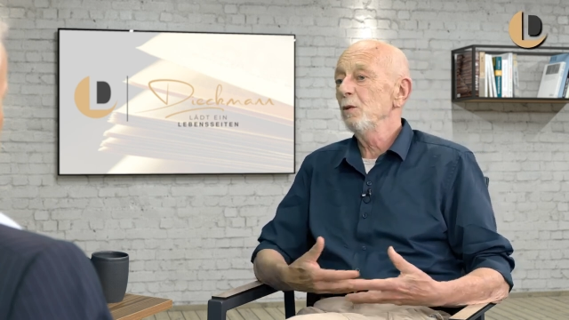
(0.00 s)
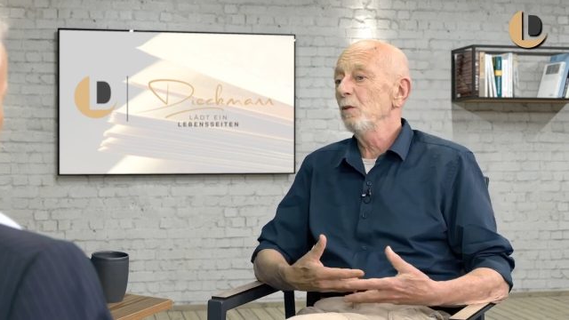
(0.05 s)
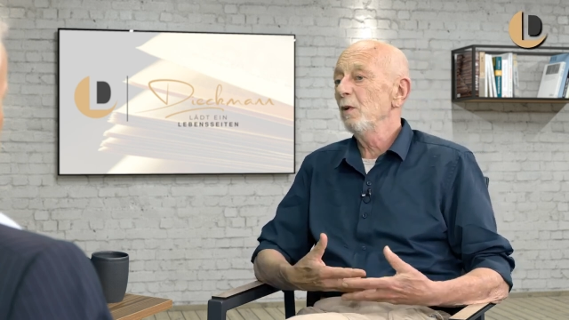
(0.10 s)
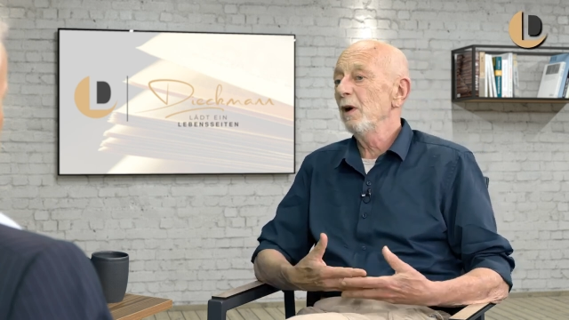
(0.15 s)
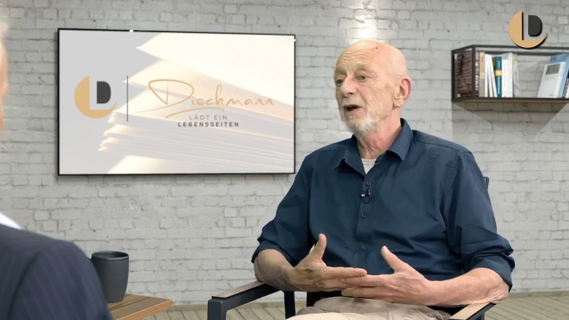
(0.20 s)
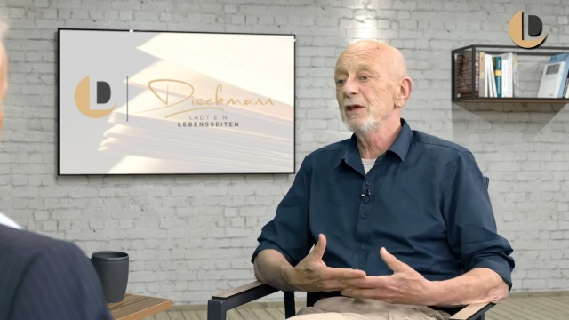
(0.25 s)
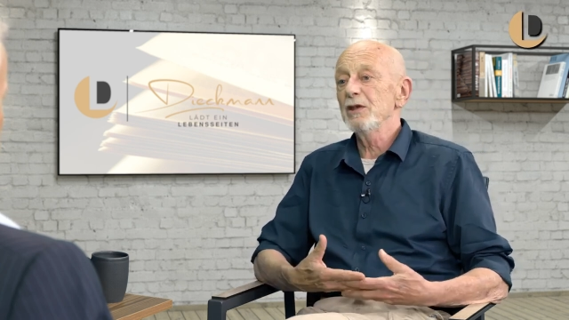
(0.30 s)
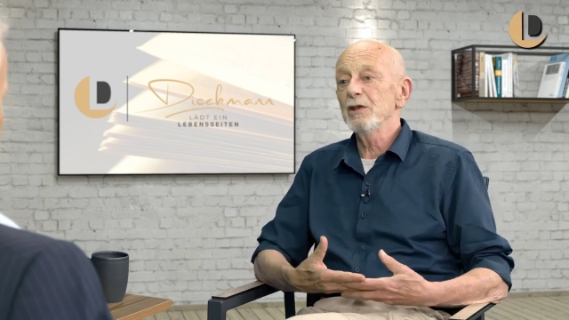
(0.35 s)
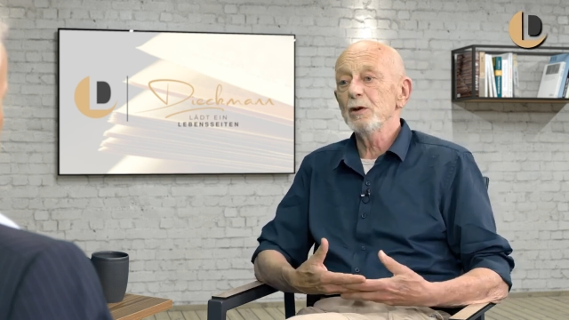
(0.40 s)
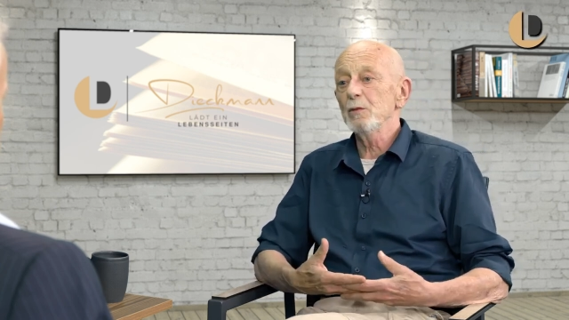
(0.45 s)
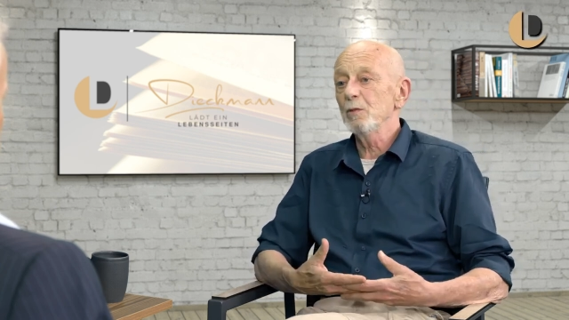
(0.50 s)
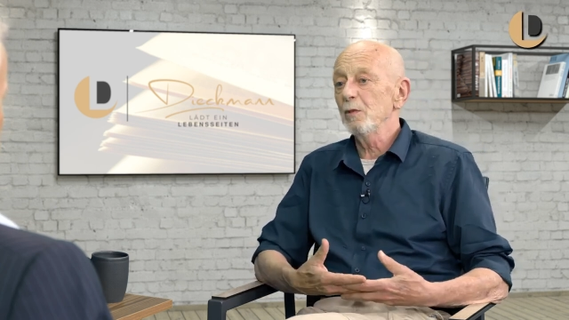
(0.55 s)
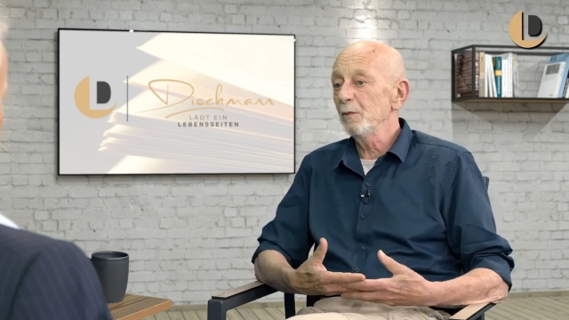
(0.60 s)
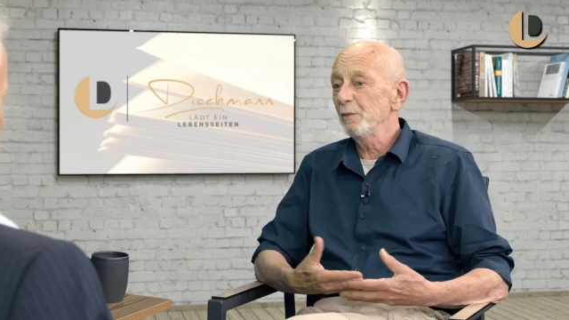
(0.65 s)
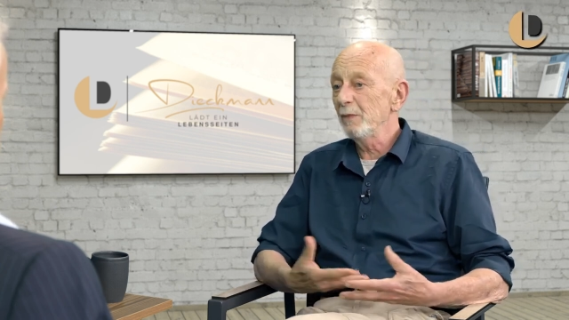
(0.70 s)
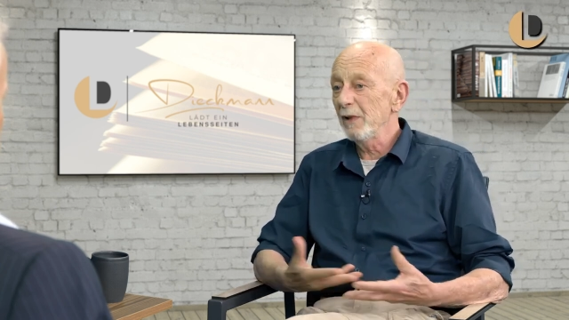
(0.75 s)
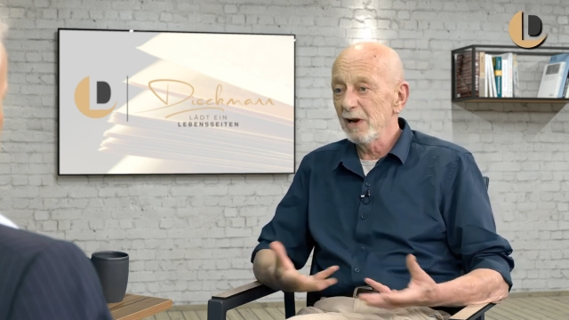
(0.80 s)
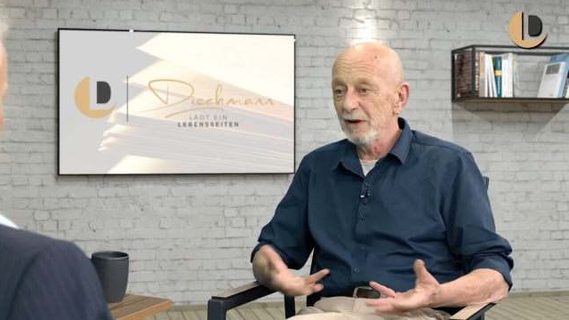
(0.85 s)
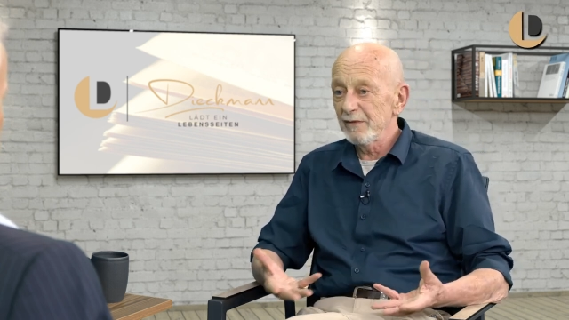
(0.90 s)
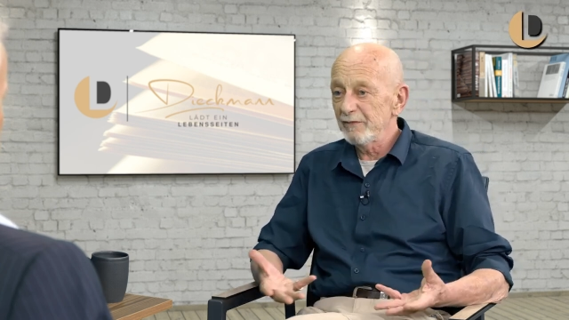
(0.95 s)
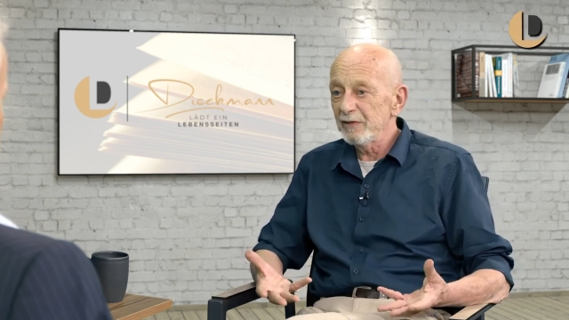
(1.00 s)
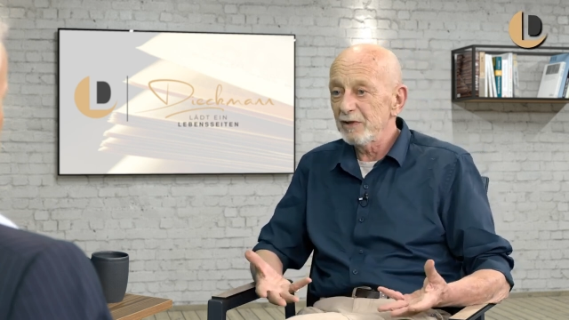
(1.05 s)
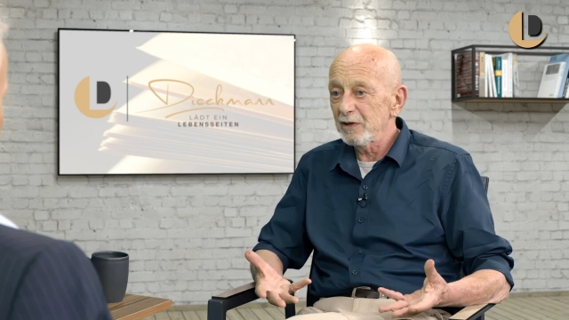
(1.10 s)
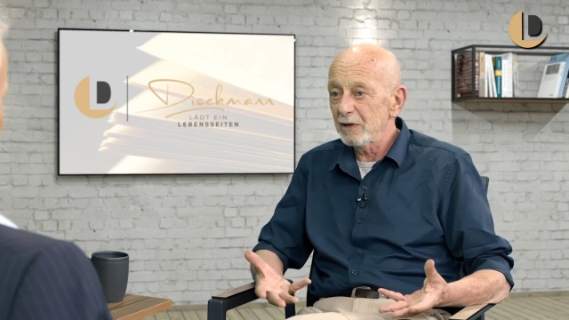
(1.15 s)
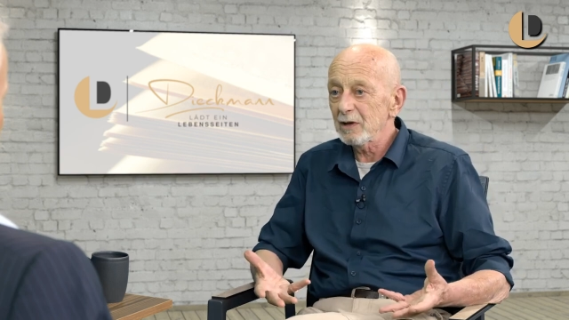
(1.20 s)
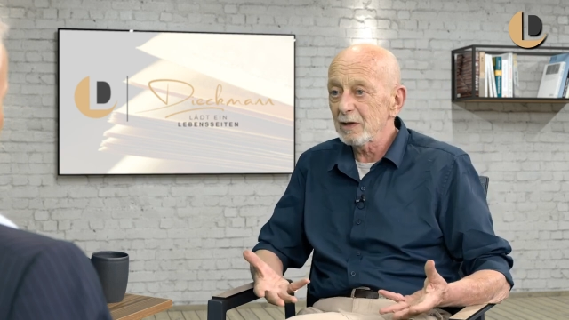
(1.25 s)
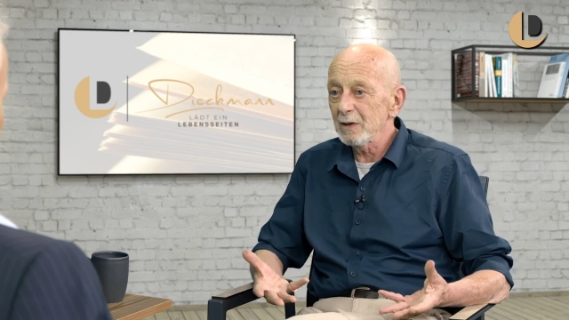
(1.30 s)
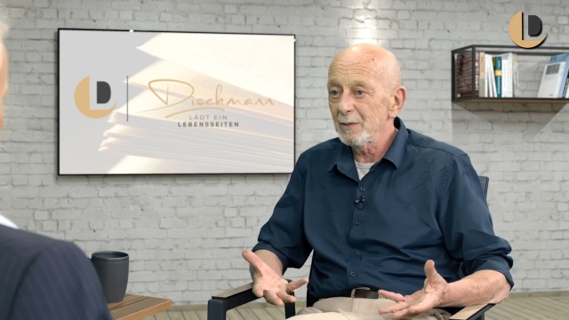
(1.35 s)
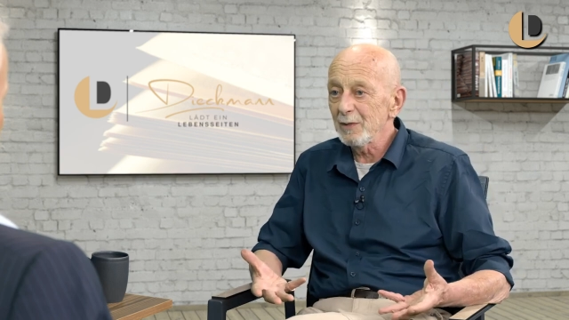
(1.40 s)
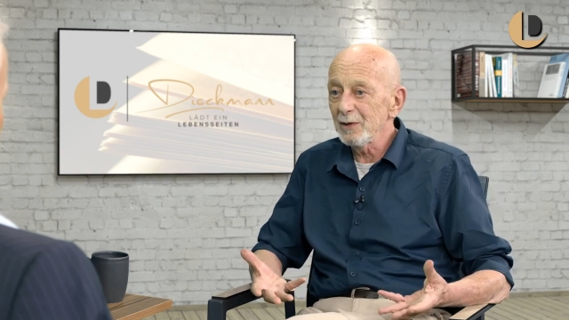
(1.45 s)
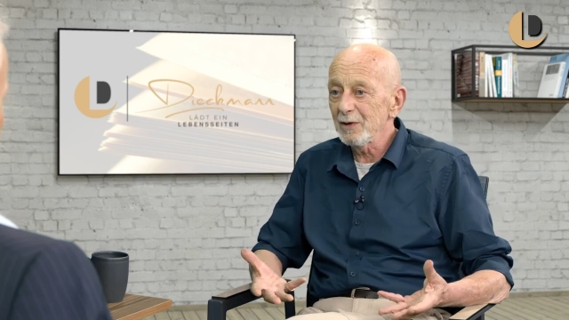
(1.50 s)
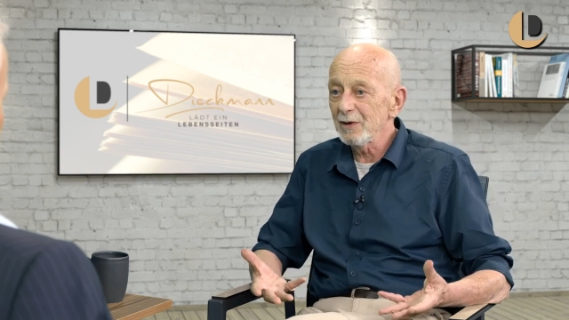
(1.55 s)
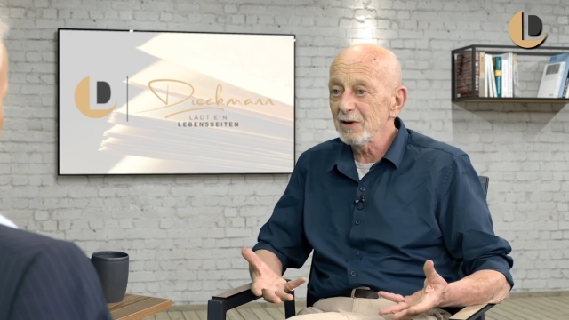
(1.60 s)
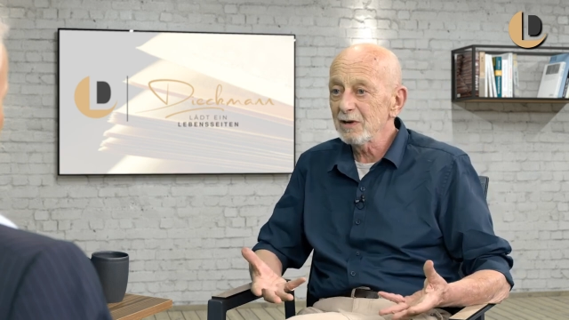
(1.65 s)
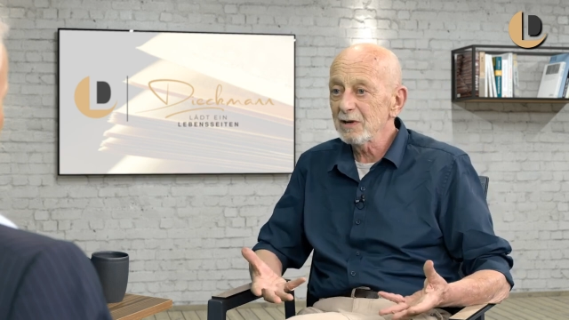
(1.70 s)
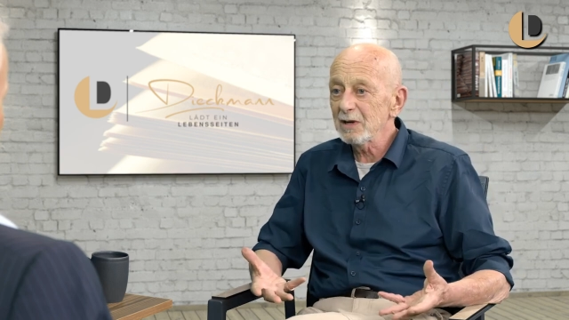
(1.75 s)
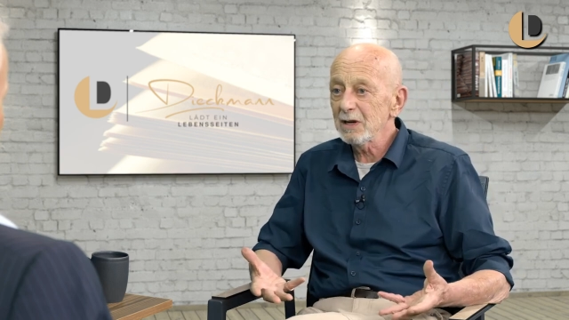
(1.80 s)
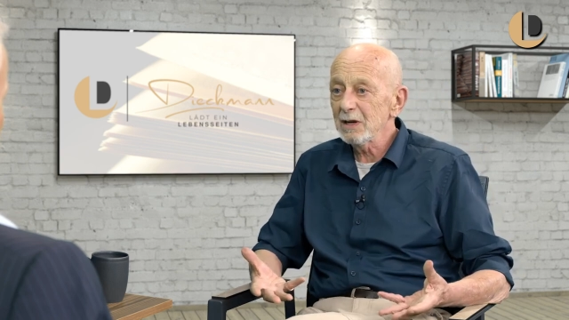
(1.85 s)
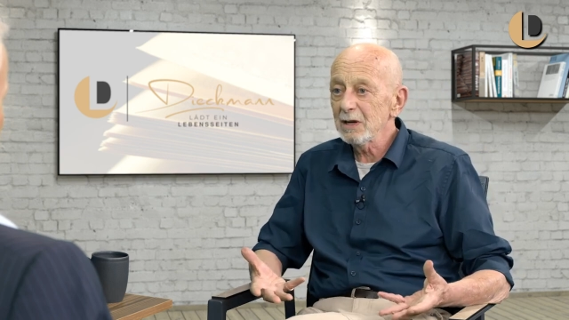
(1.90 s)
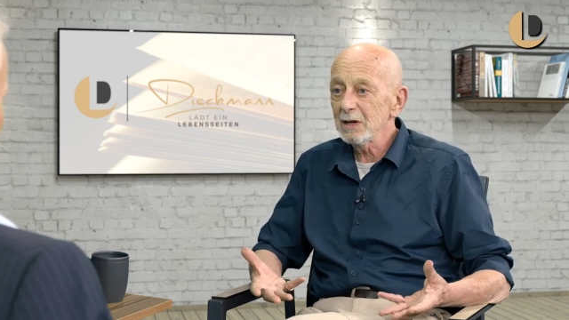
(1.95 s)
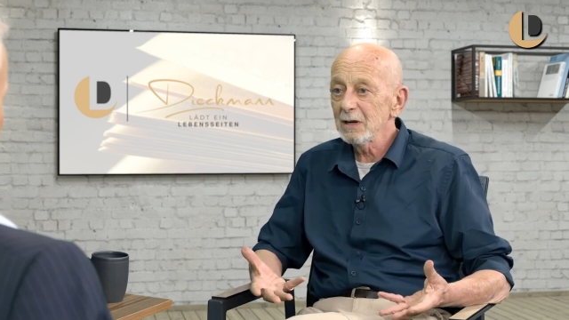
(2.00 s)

way that would benefit the community.